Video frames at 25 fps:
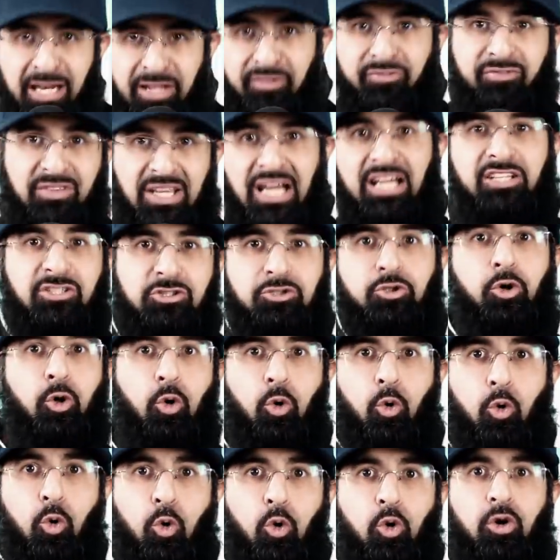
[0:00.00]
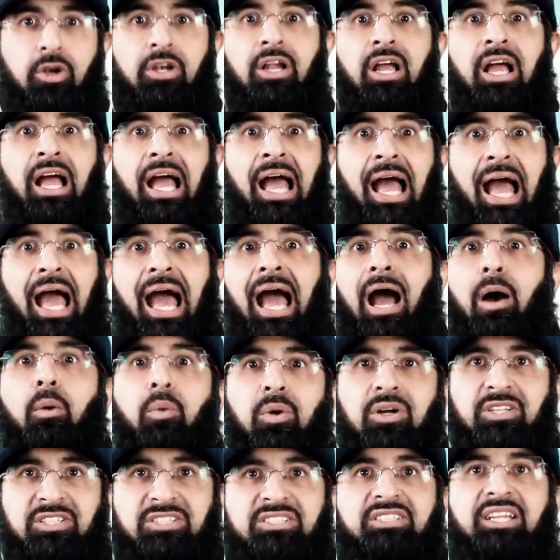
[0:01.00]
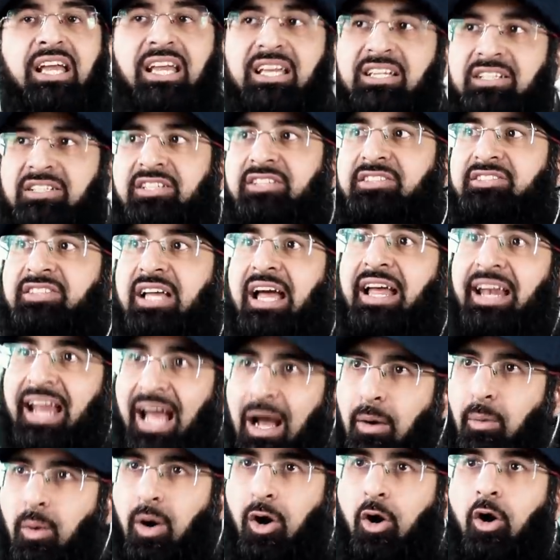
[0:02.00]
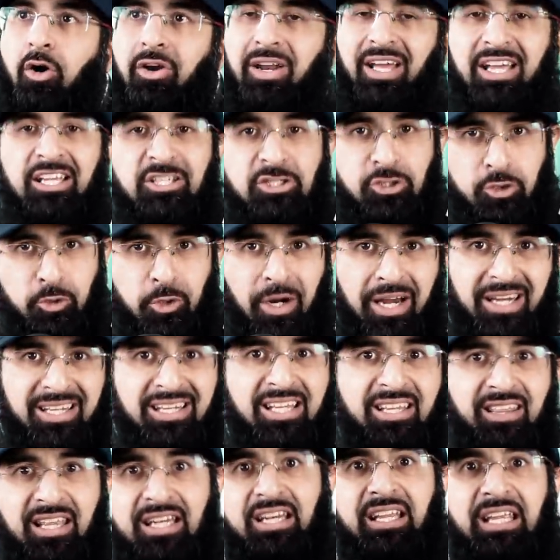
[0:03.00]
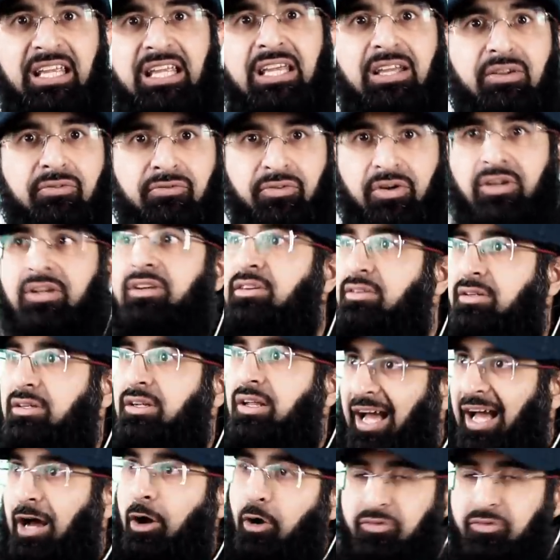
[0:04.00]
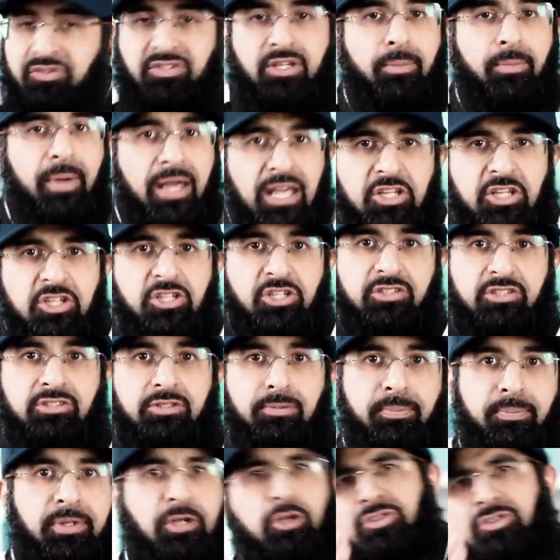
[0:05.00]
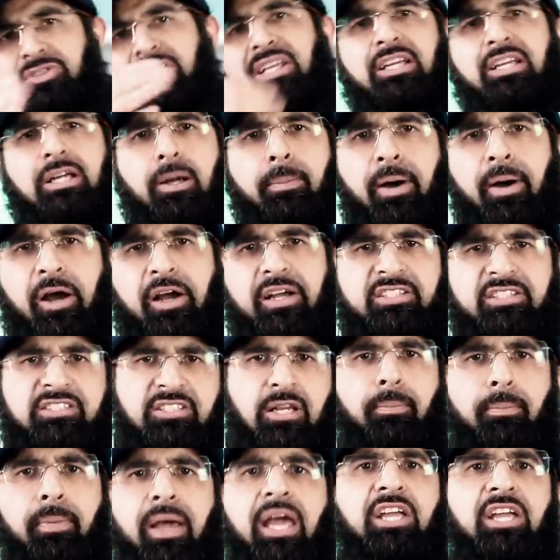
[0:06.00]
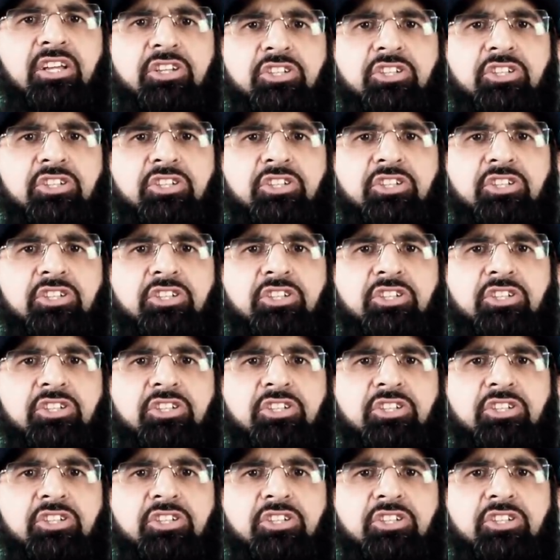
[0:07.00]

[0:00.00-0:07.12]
And if that's not all, our status and our honor is greater than even that of some angels. Because think about it, some